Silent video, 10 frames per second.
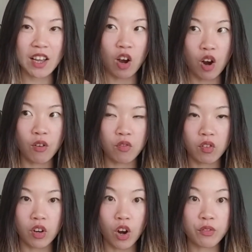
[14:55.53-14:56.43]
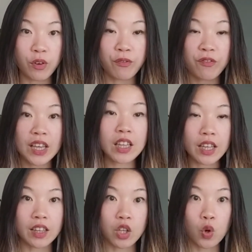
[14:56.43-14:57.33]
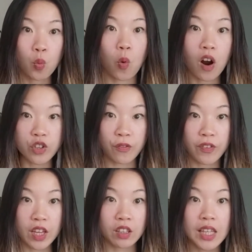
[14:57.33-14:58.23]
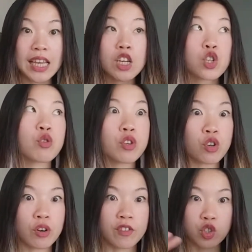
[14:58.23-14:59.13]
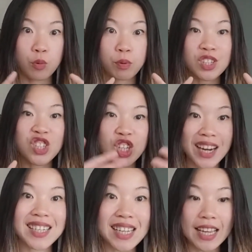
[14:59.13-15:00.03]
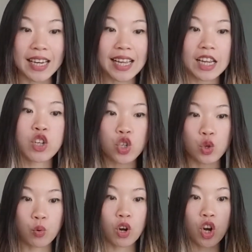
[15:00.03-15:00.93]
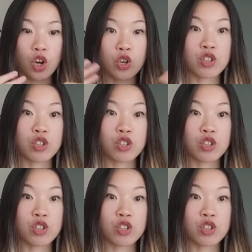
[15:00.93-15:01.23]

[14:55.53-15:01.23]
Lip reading: of the feeling that you want to feel into the universe. You're projecting it into your